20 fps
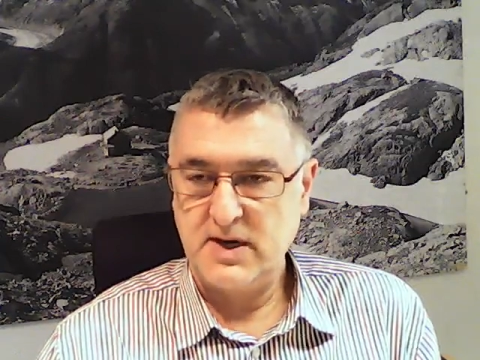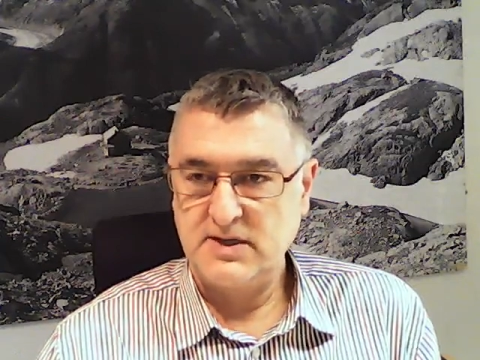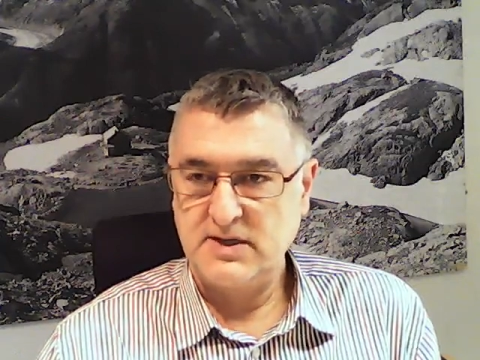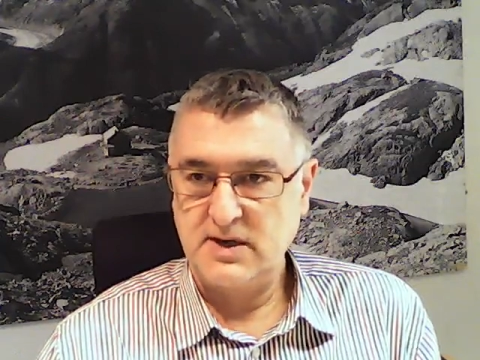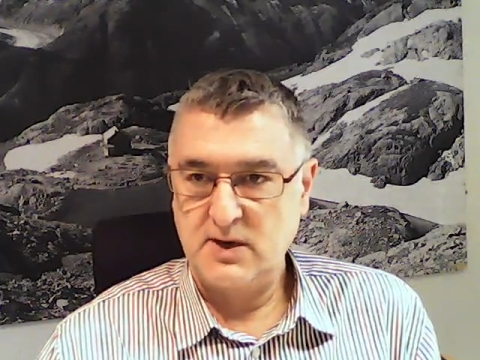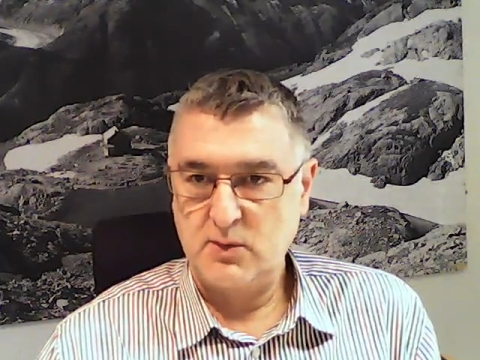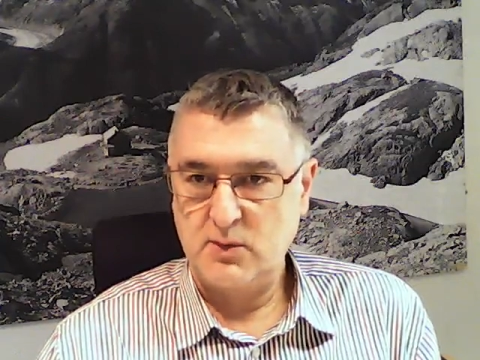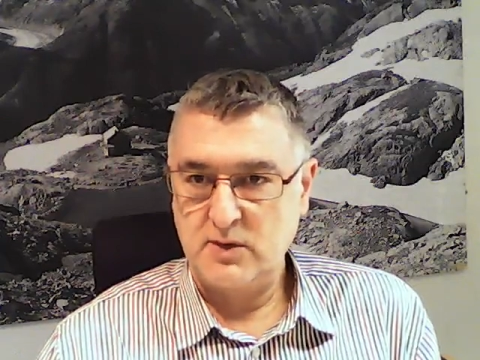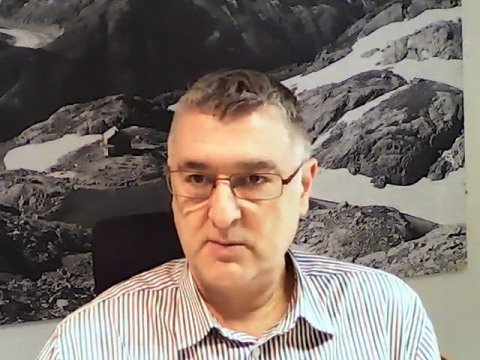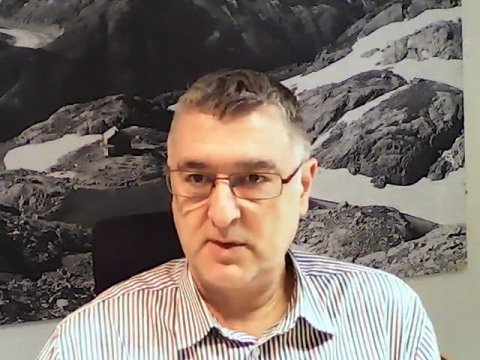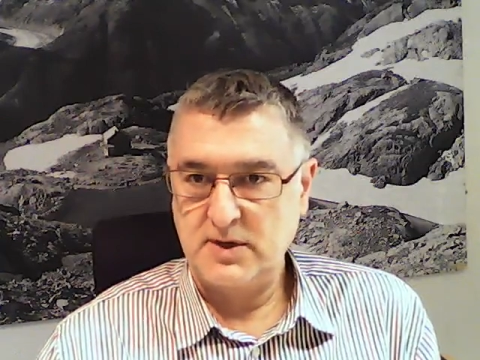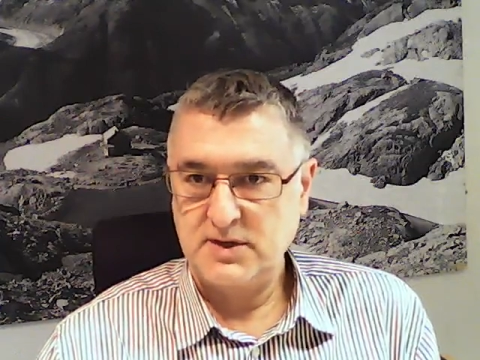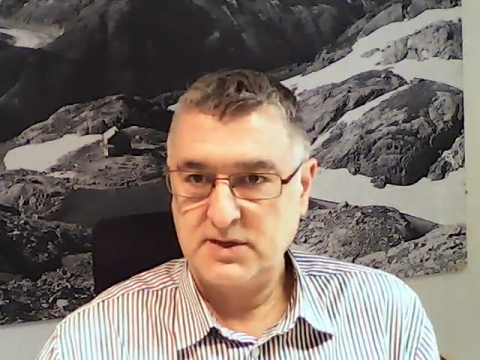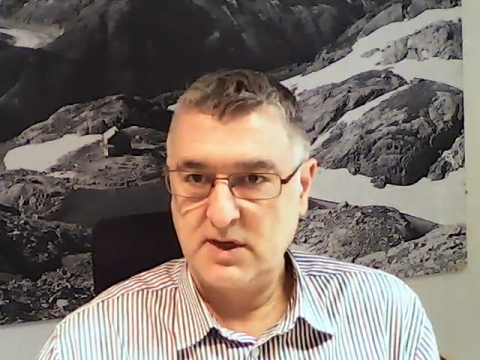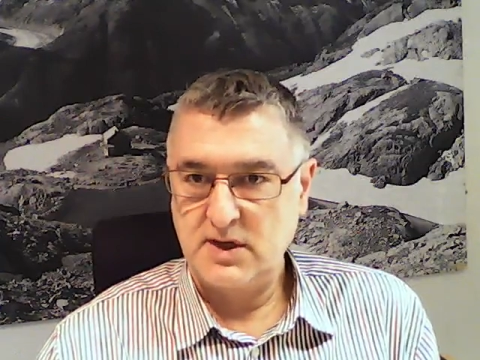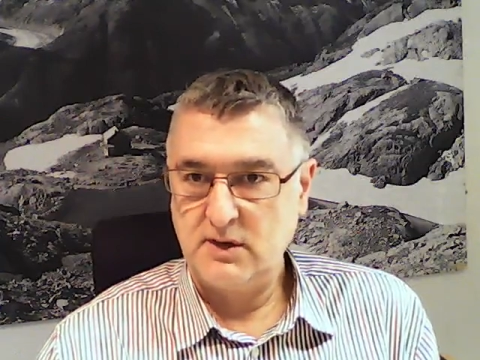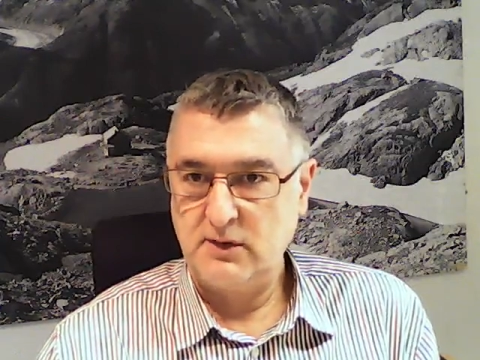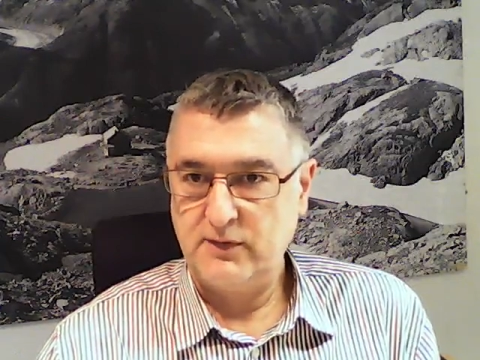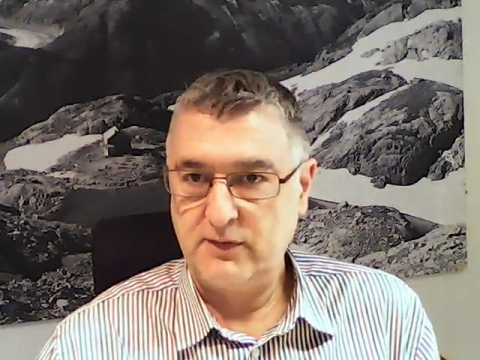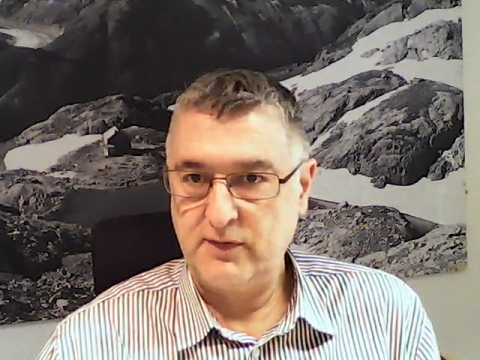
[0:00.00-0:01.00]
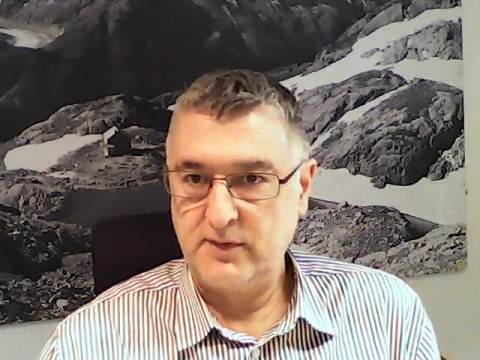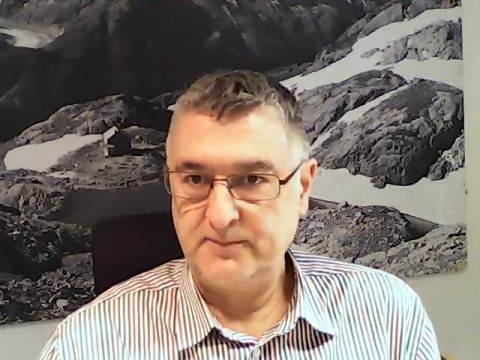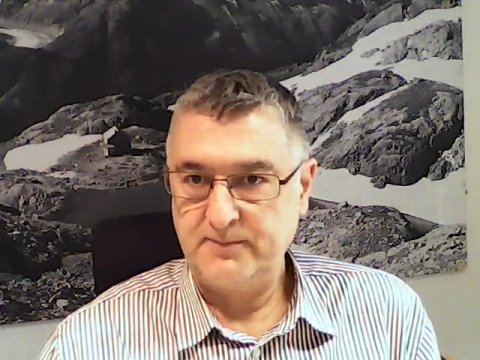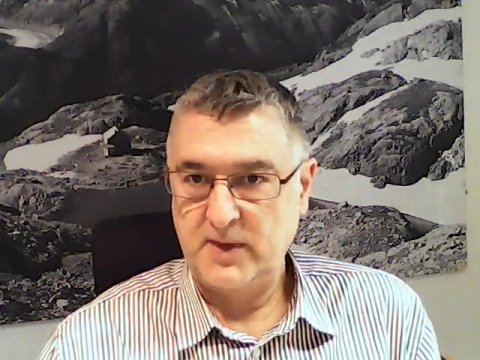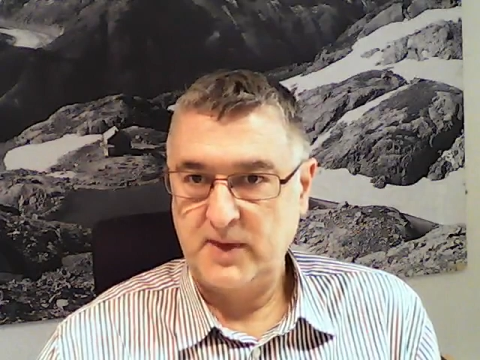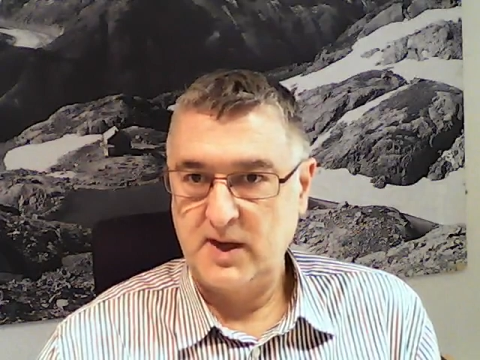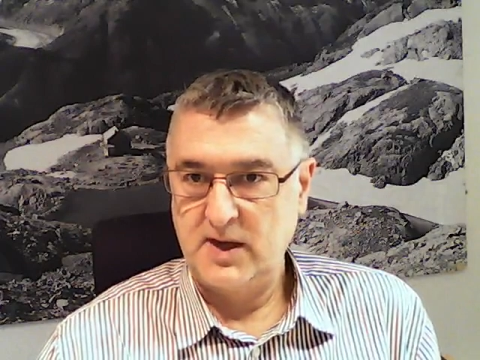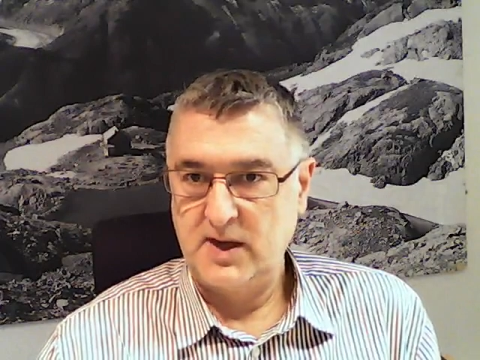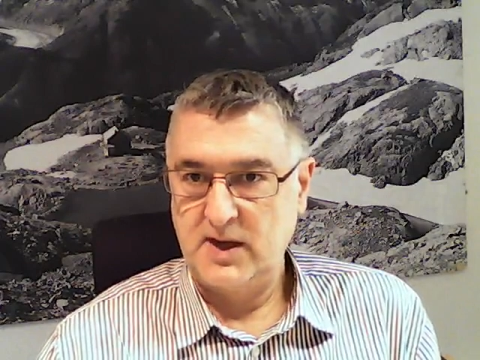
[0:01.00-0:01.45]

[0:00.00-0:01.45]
meeting with myself.